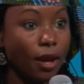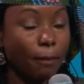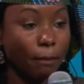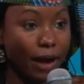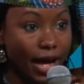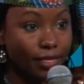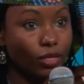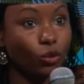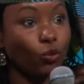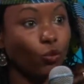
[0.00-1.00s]
But
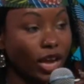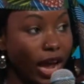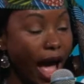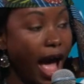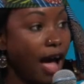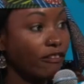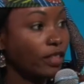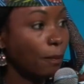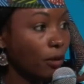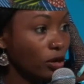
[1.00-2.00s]
we have
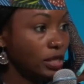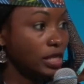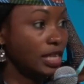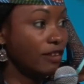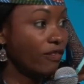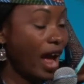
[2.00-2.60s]
the positive